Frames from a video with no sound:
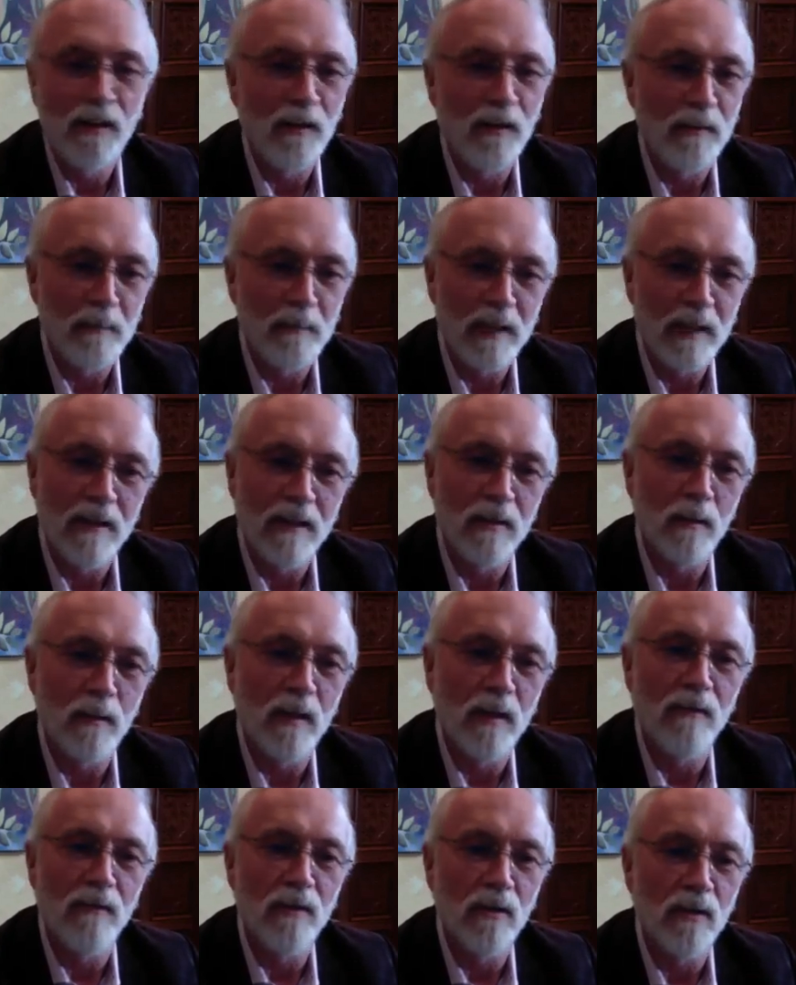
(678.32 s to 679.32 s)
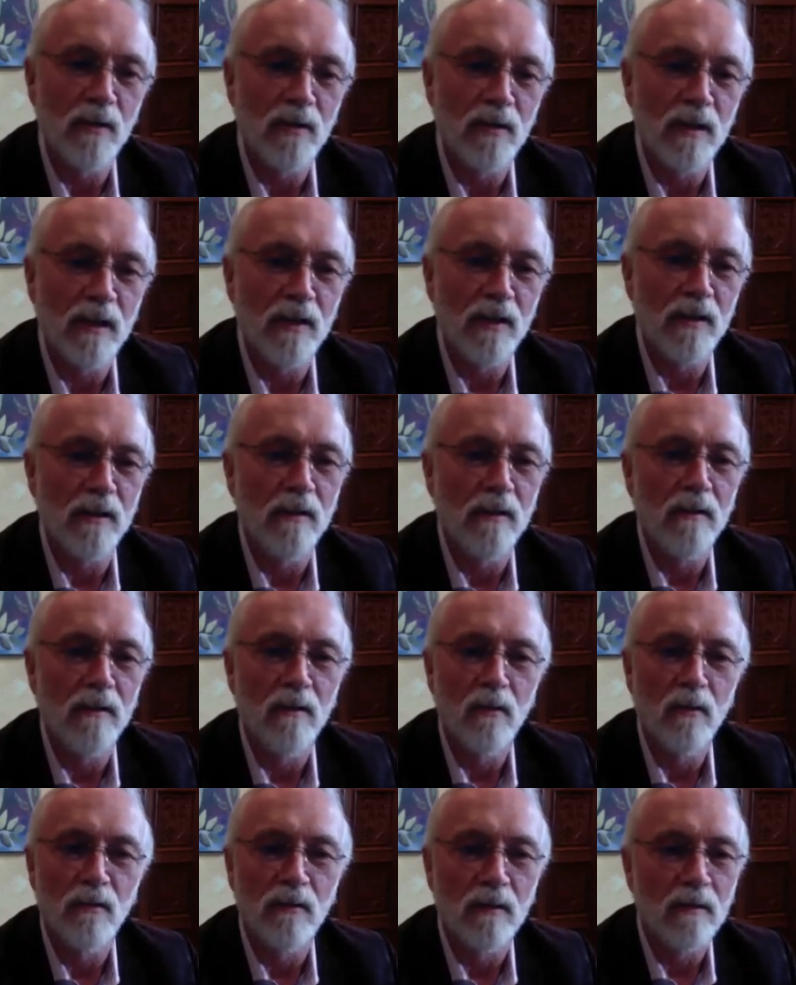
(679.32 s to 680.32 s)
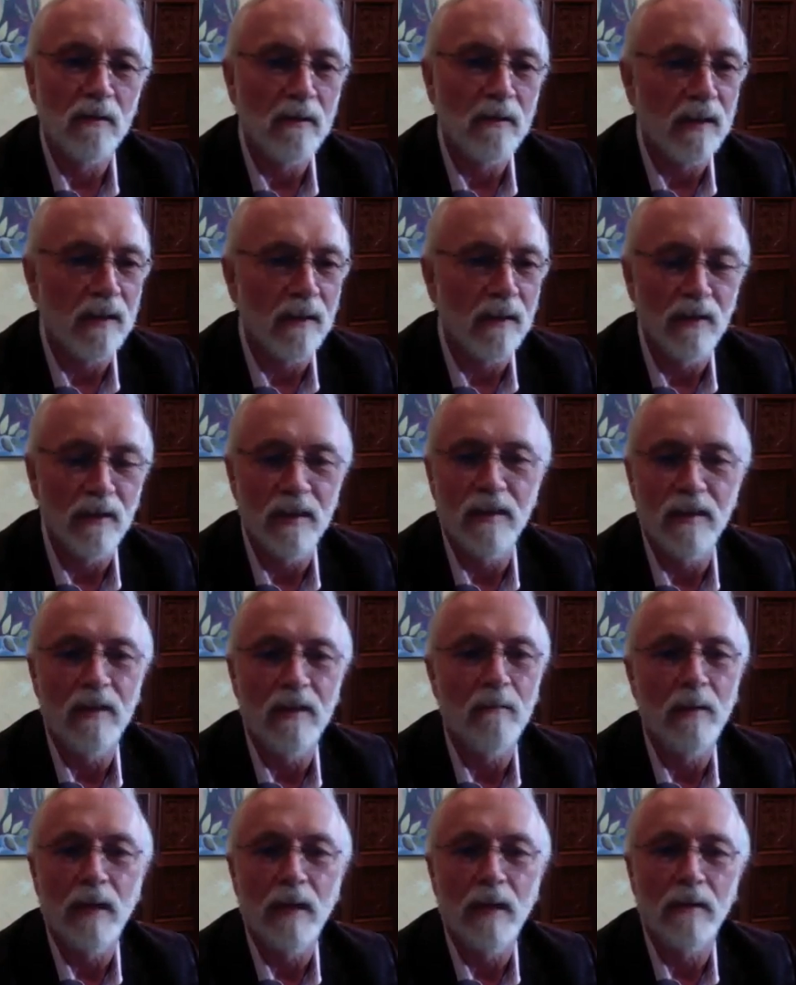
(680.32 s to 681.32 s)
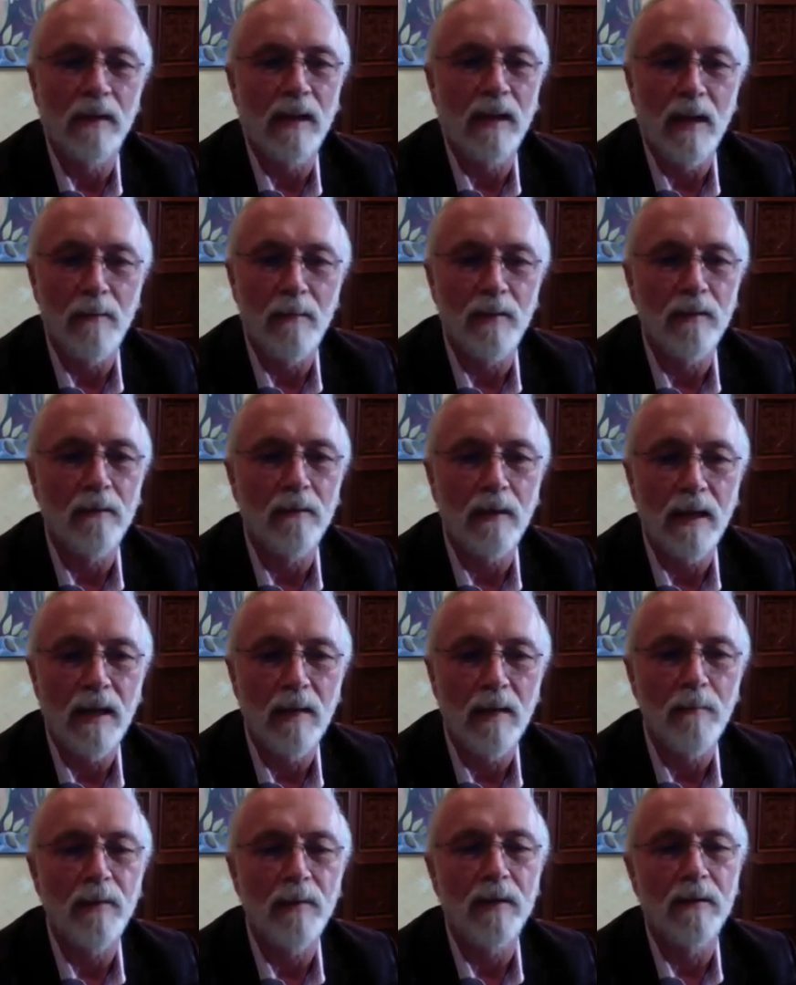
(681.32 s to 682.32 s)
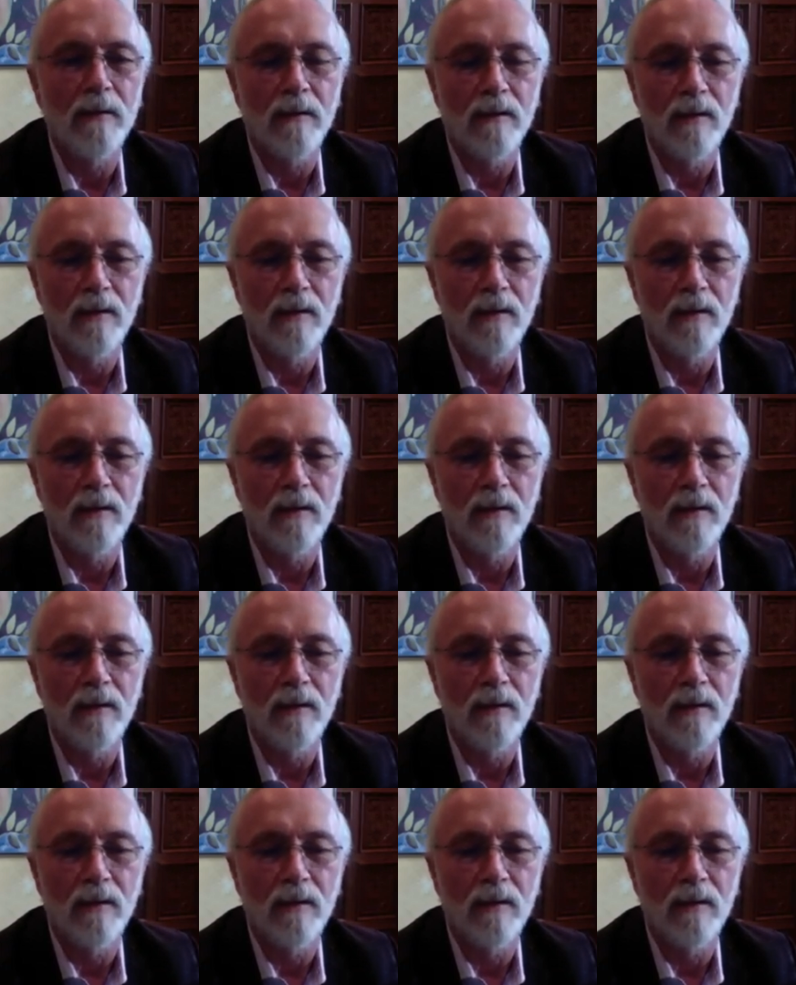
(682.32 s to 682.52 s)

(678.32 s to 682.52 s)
because we have jurisdiction over everything about the Capitol campus.